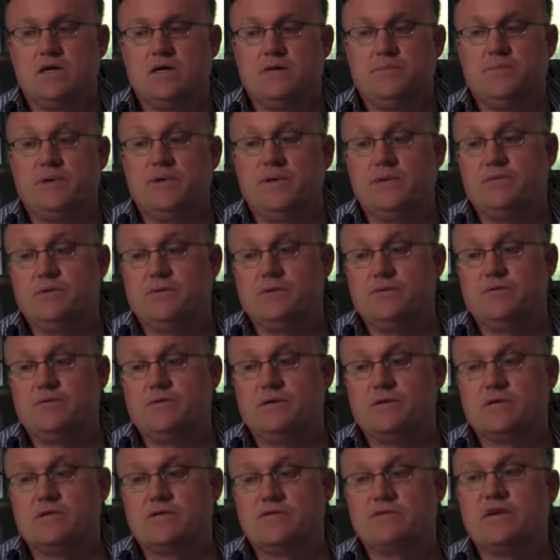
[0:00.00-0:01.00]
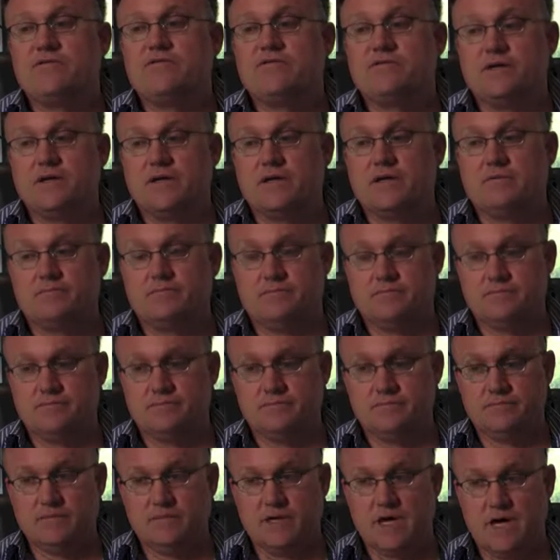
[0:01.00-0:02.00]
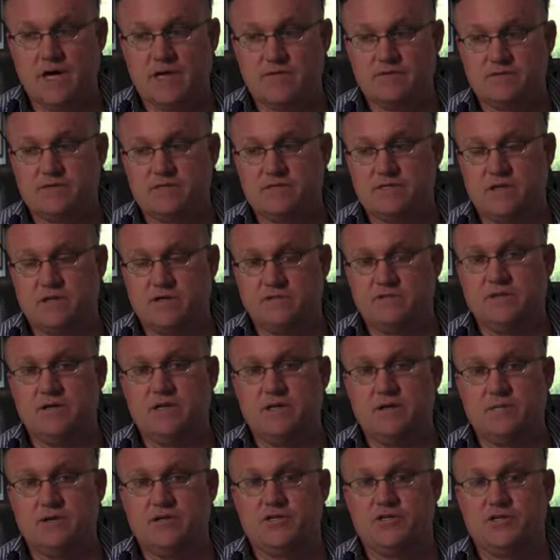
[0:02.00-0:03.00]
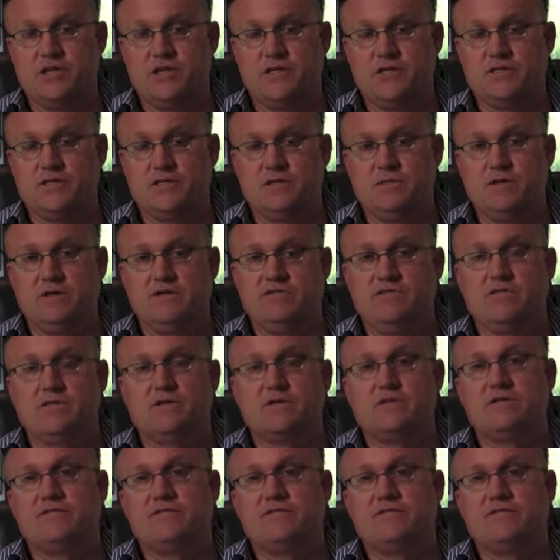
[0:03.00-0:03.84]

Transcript: people who are suffering as a result of climate change and being forced